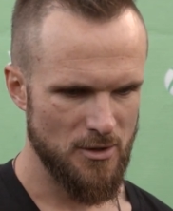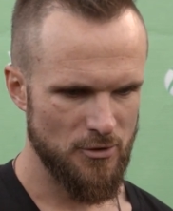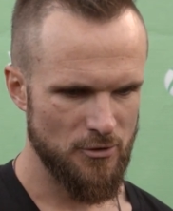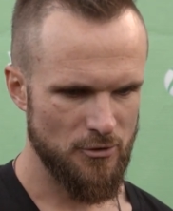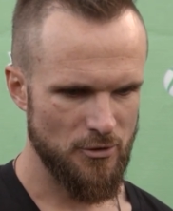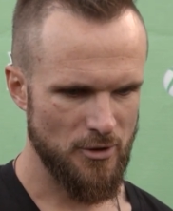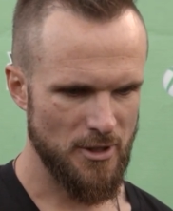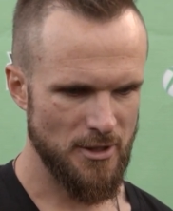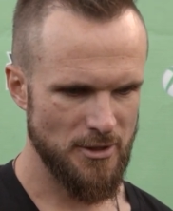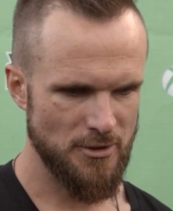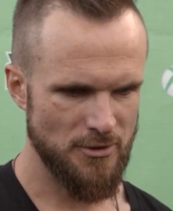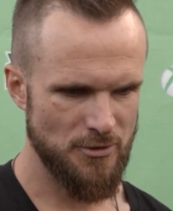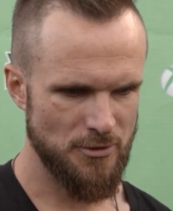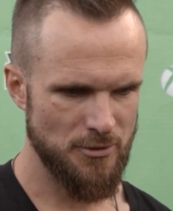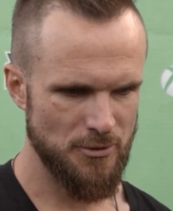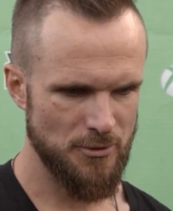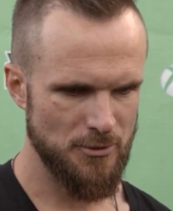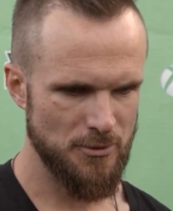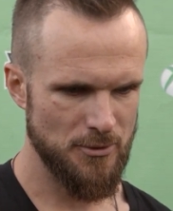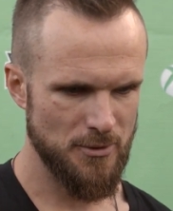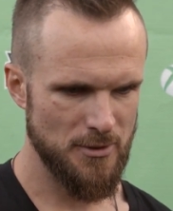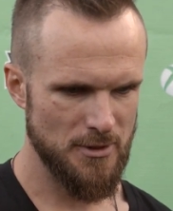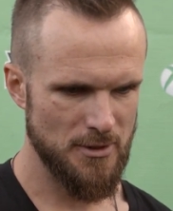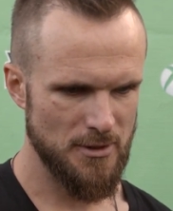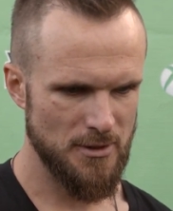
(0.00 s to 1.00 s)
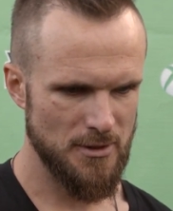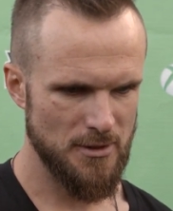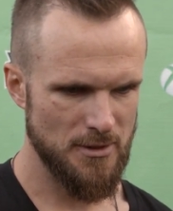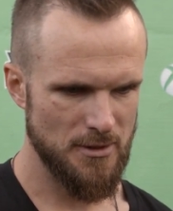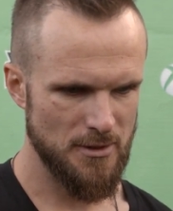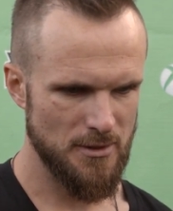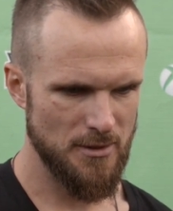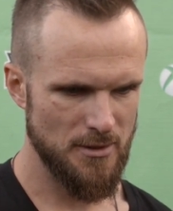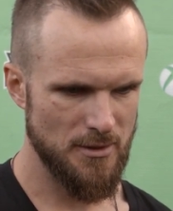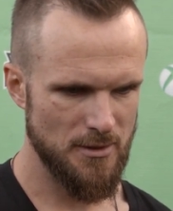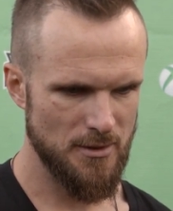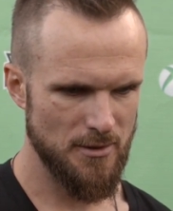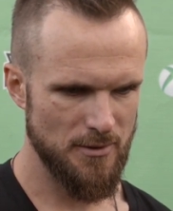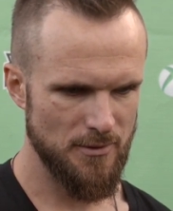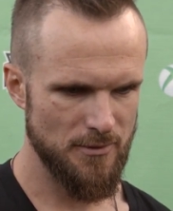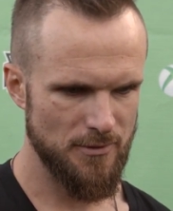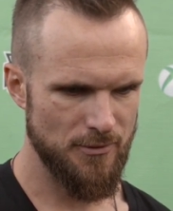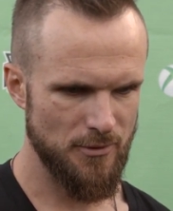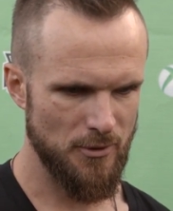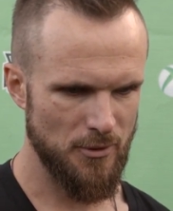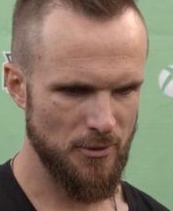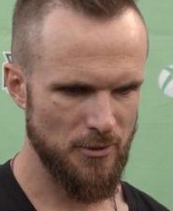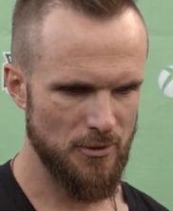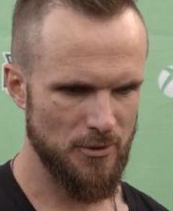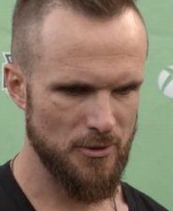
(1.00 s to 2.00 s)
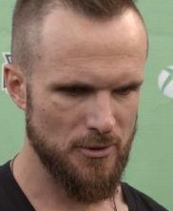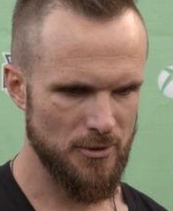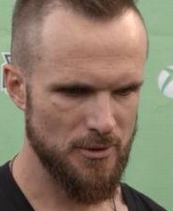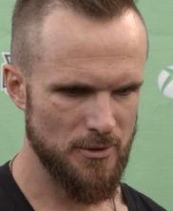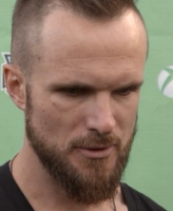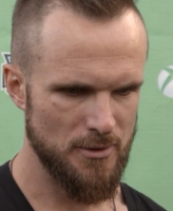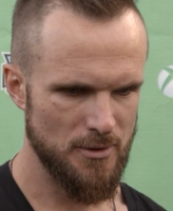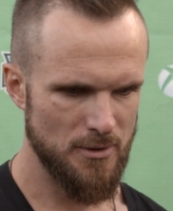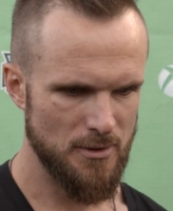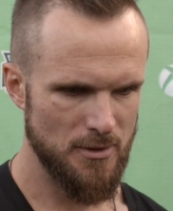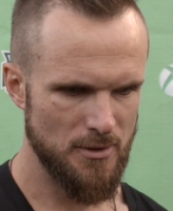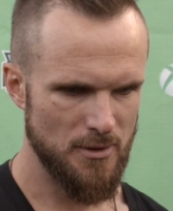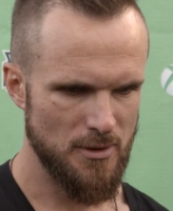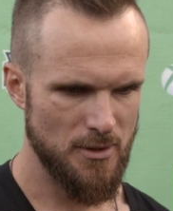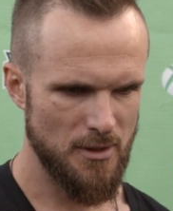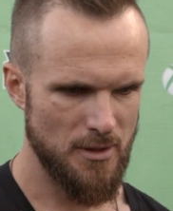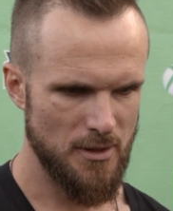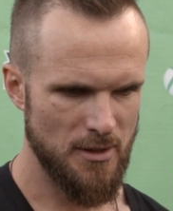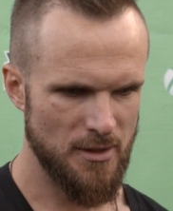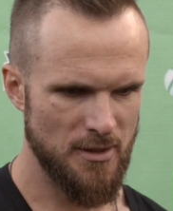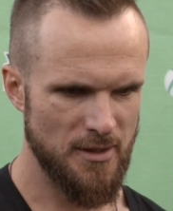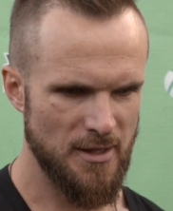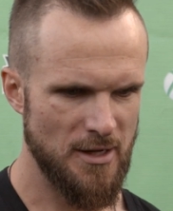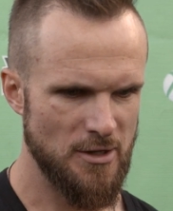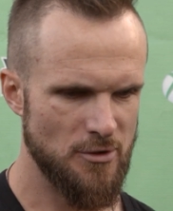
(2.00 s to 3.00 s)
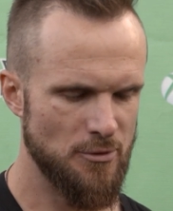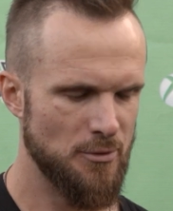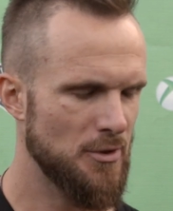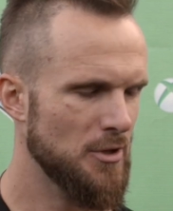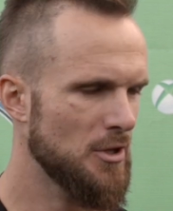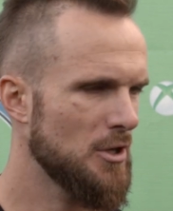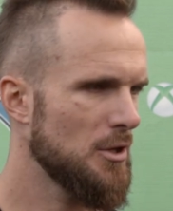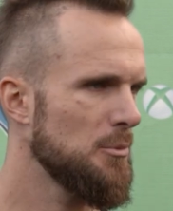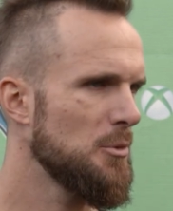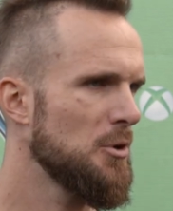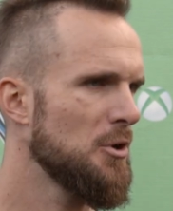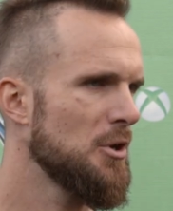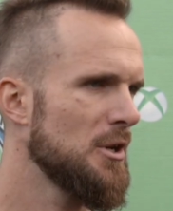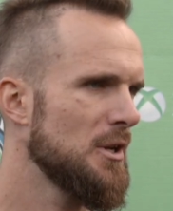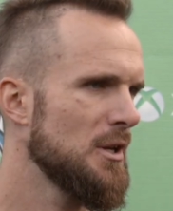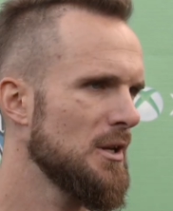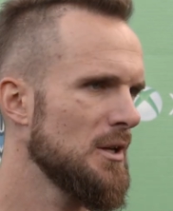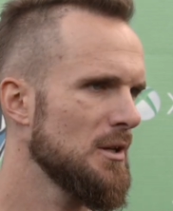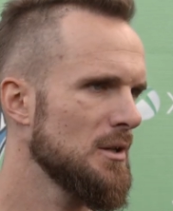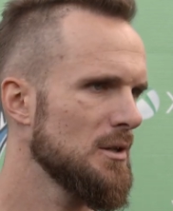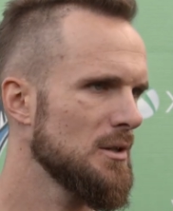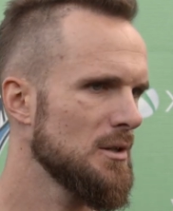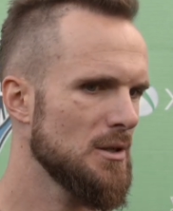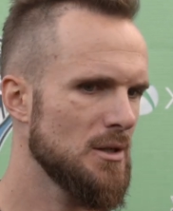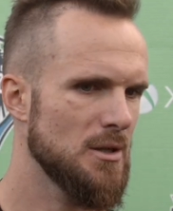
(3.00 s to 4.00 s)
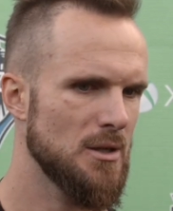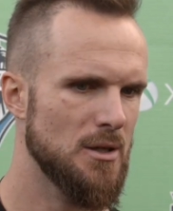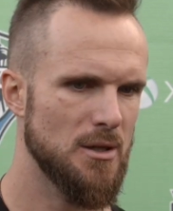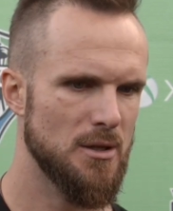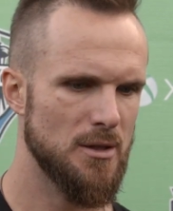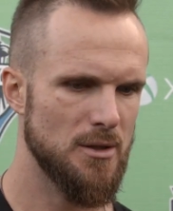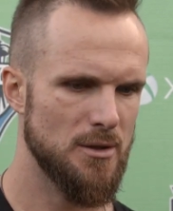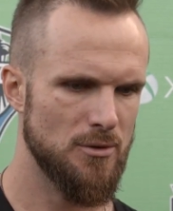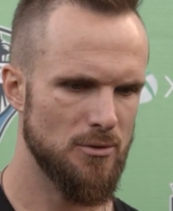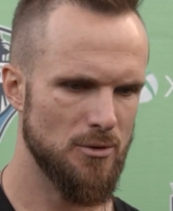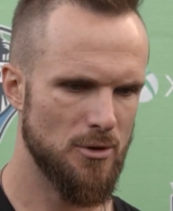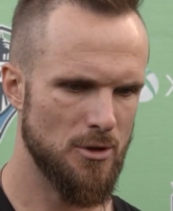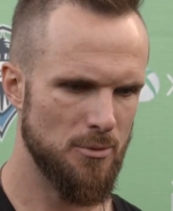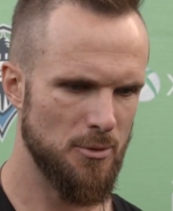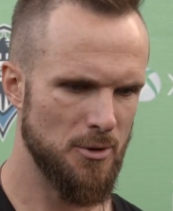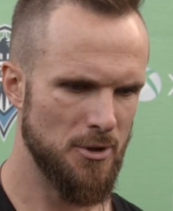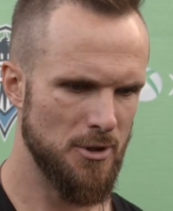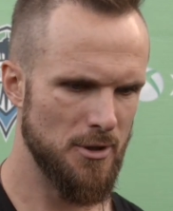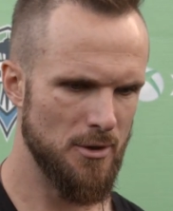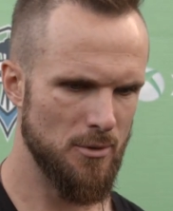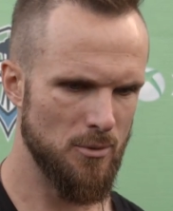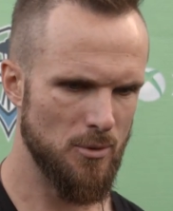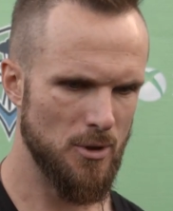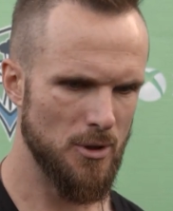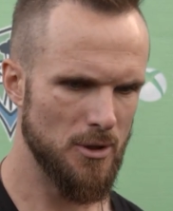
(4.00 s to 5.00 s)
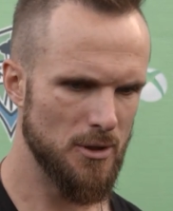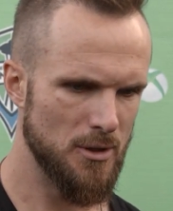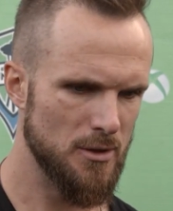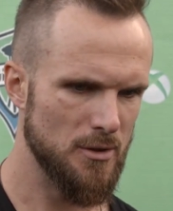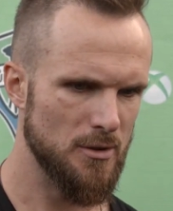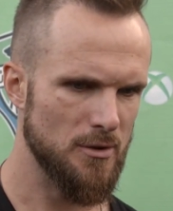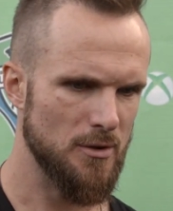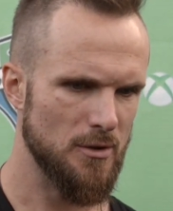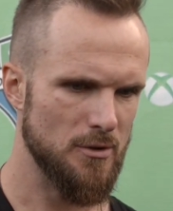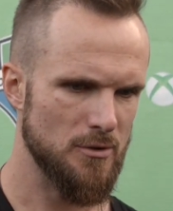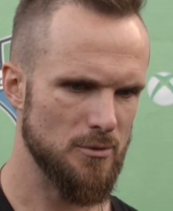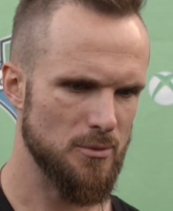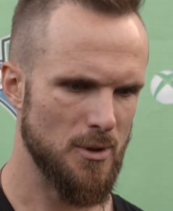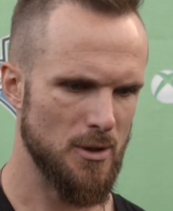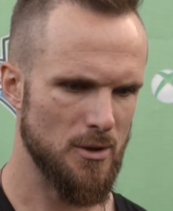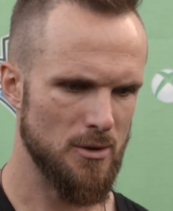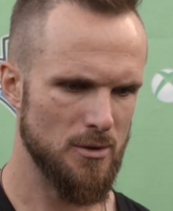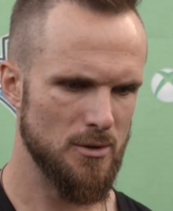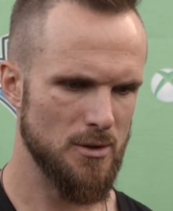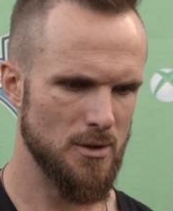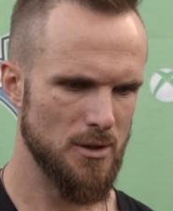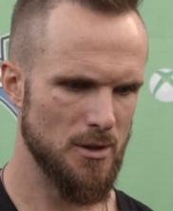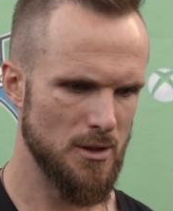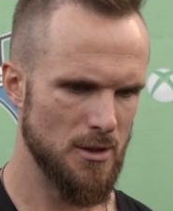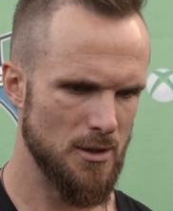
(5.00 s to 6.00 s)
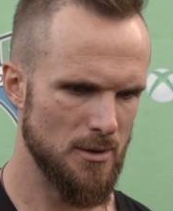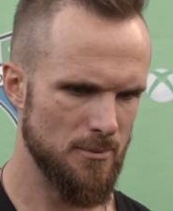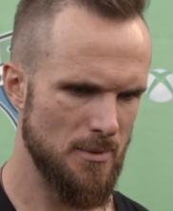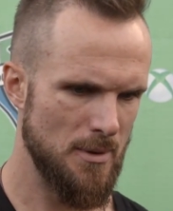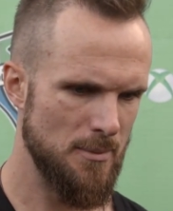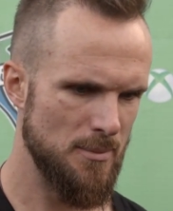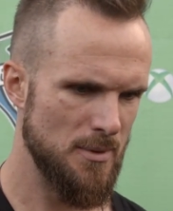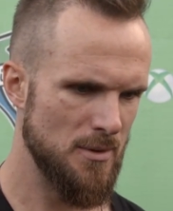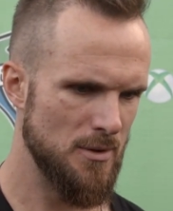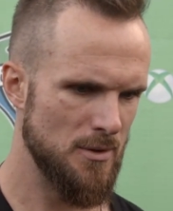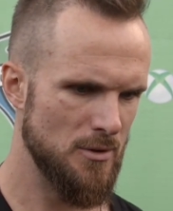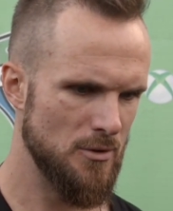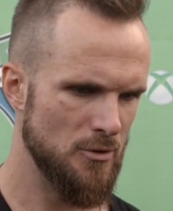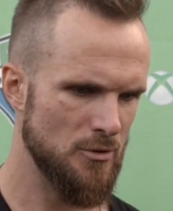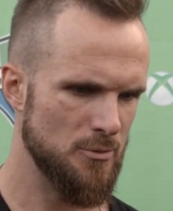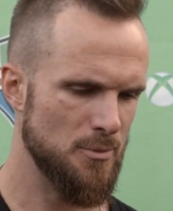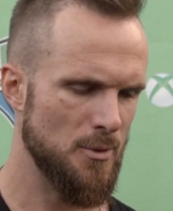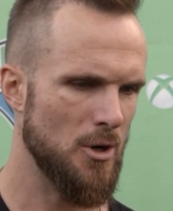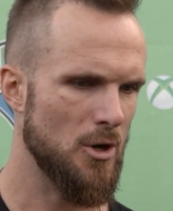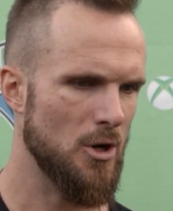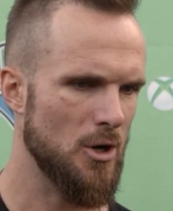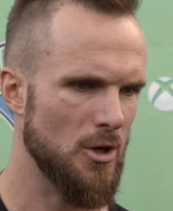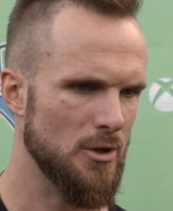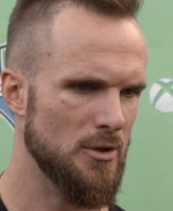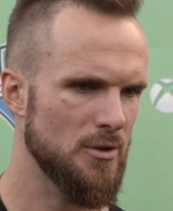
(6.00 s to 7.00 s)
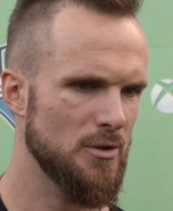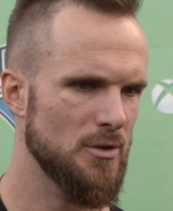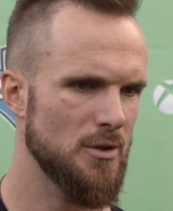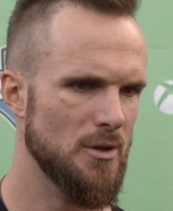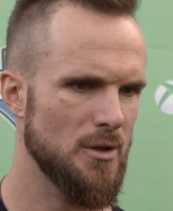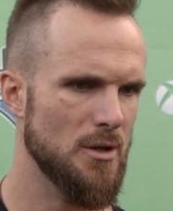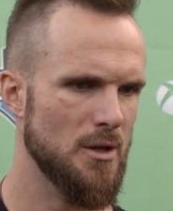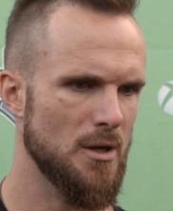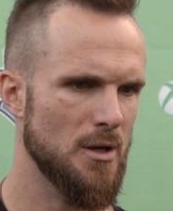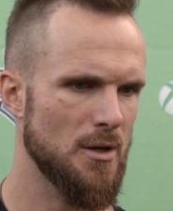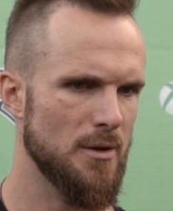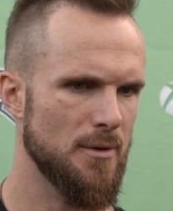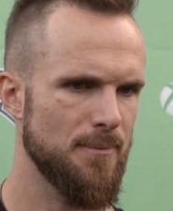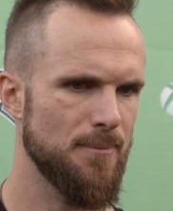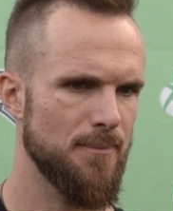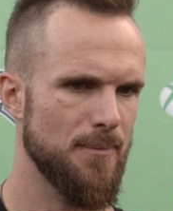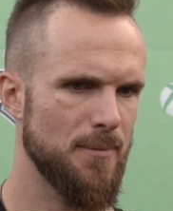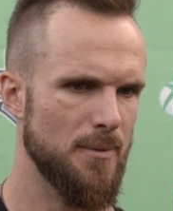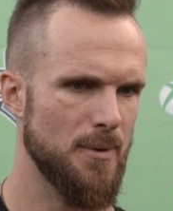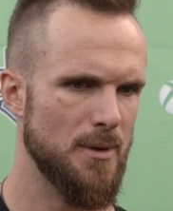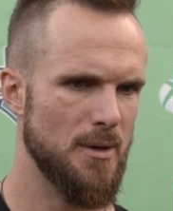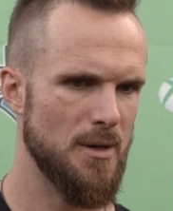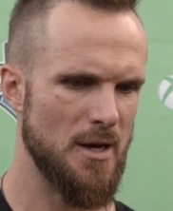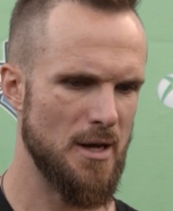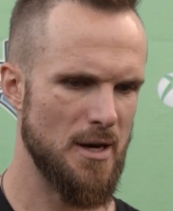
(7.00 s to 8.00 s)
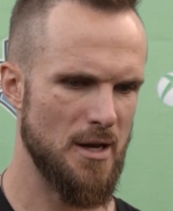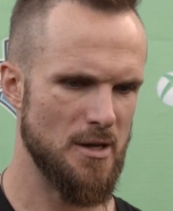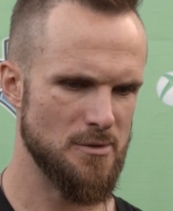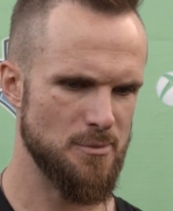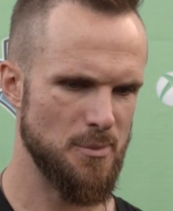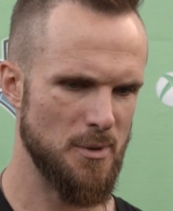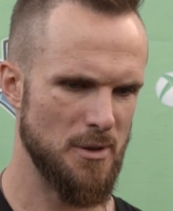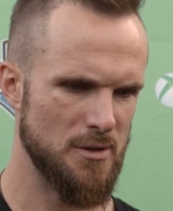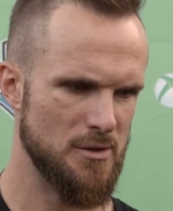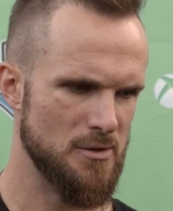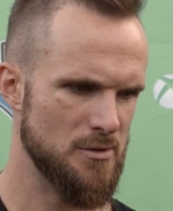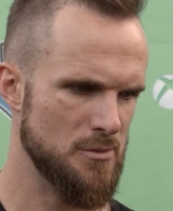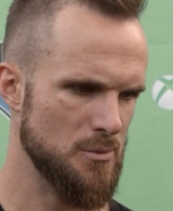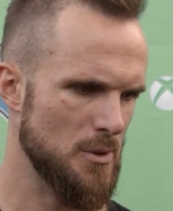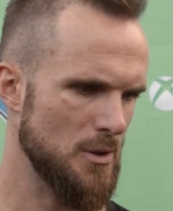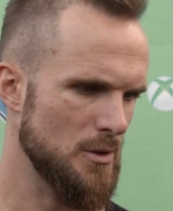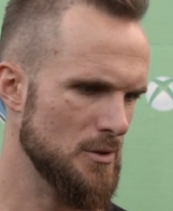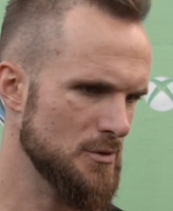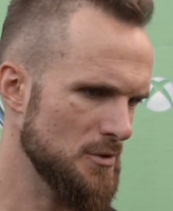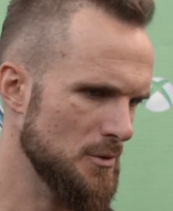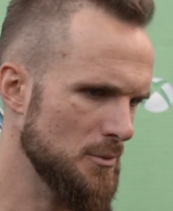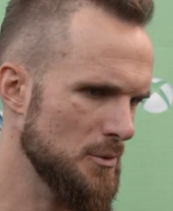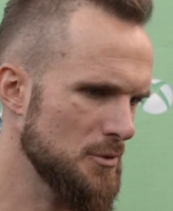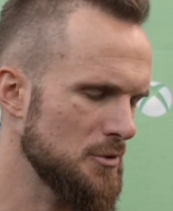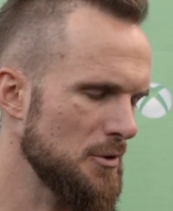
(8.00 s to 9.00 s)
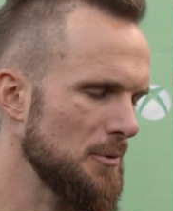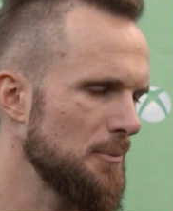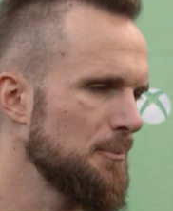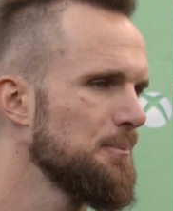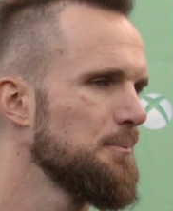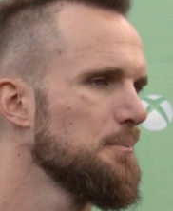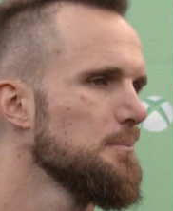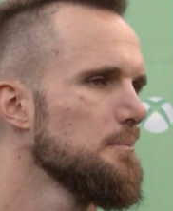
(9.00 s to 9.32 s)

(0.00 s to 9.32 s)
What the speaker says: trying to further engage with the community and do community work as well. Maybe use my art in that aspect as well. So we'll see.